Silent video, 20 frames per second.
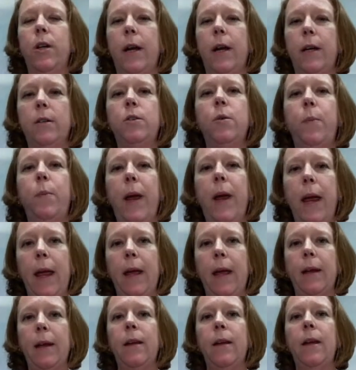
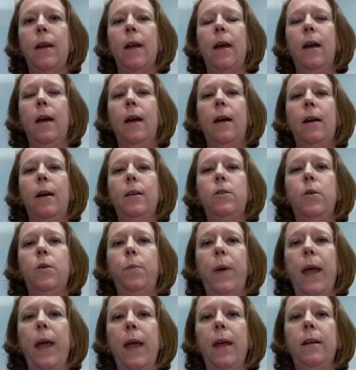Japan.
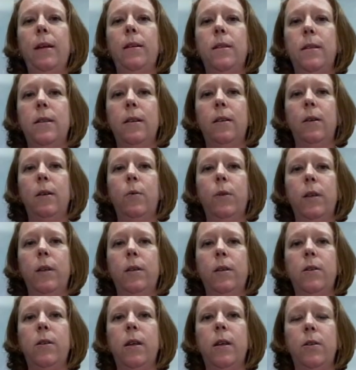Japan is dealing with
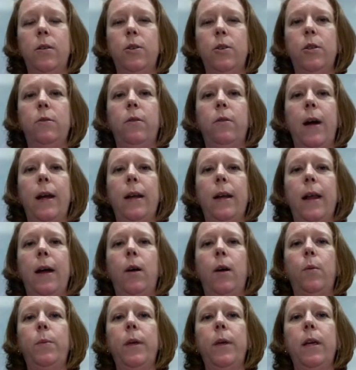this issue right
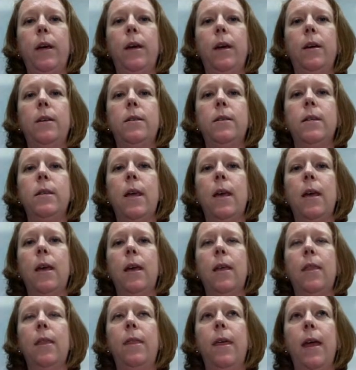now because
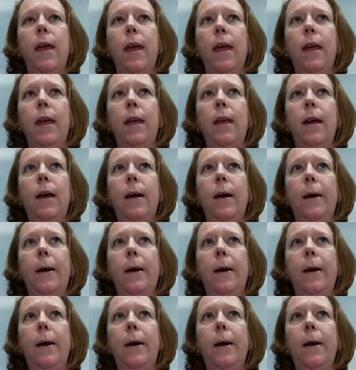they